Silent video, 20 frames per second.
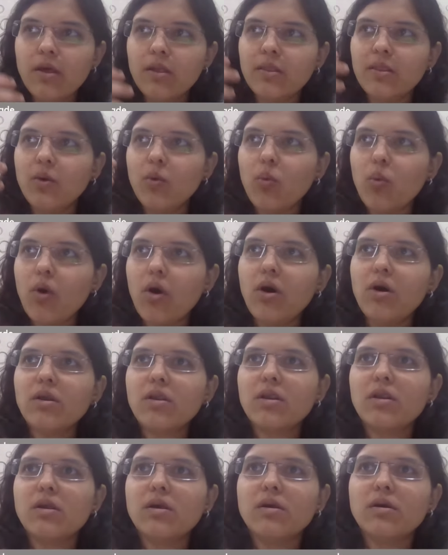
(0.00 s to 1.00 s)
the
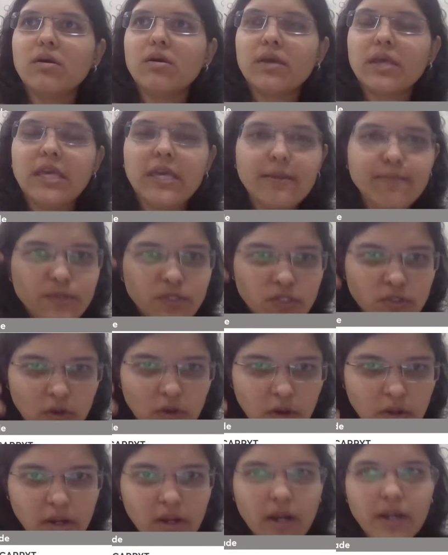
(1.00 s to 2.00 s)
war keeps
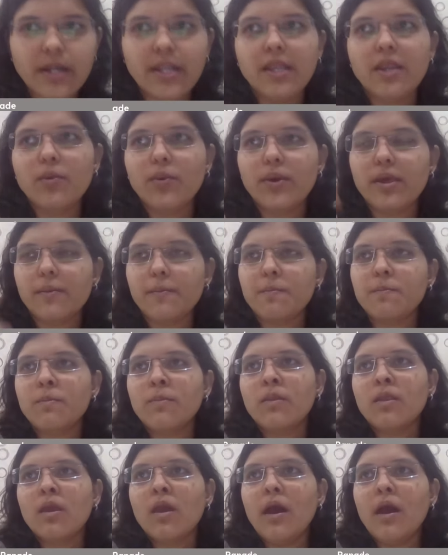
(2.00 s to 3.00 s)
on continuing,
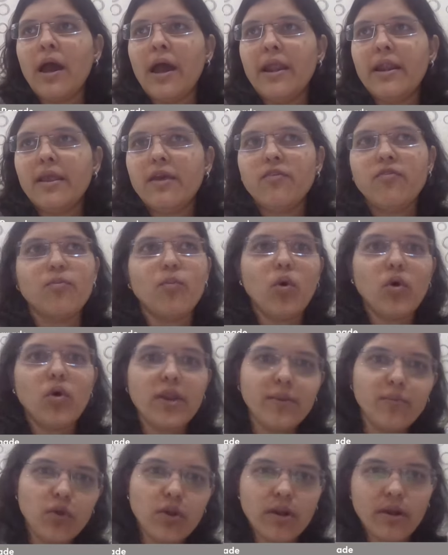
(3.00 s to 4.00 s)
and if more
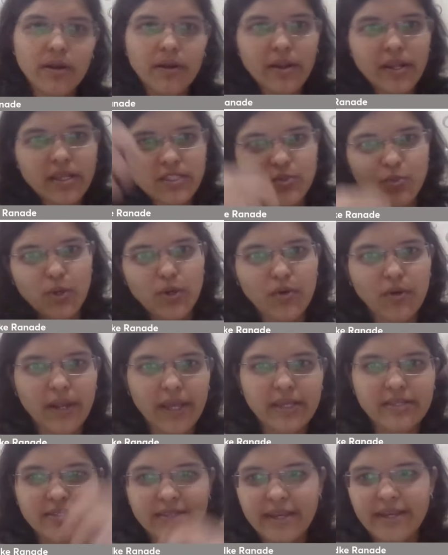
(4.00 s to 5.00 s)
and more countries were to
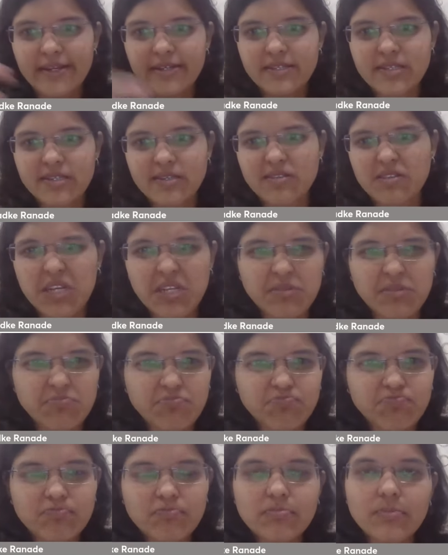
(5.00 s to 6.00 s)
take sides,
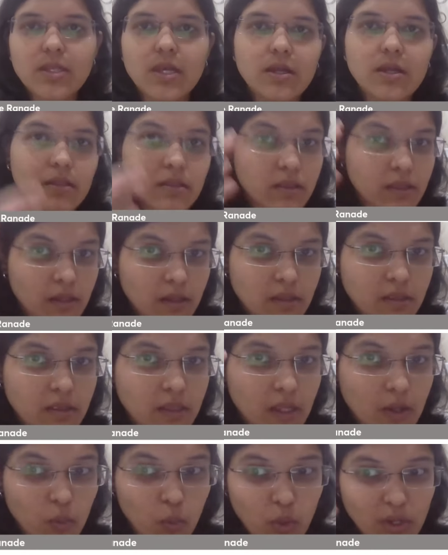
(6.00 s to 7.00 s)
then
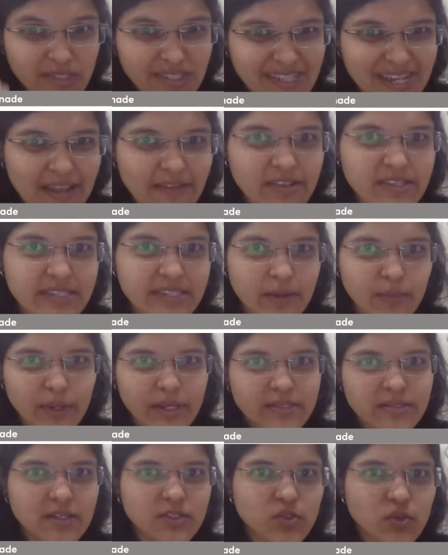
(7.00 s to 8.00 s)
the worst levels that we
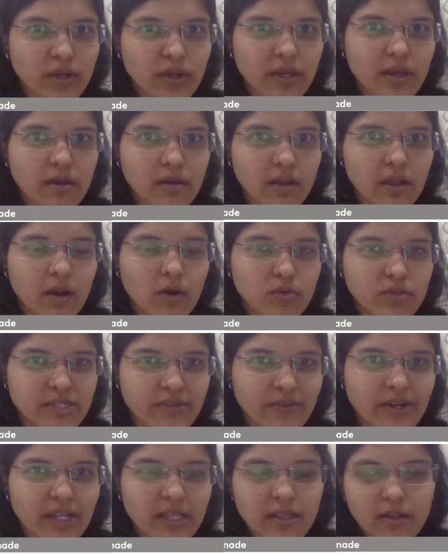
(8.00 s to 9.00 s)
discussed today, around
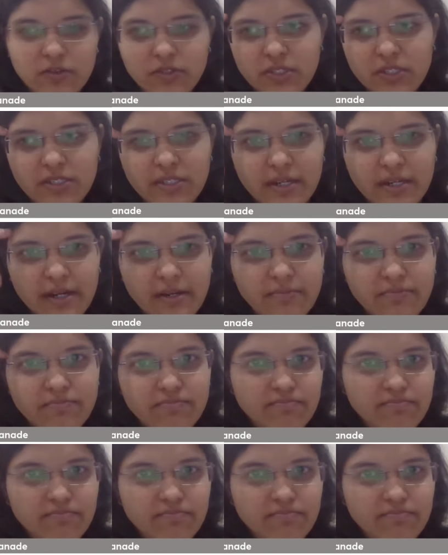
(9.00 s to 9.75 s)
70,600,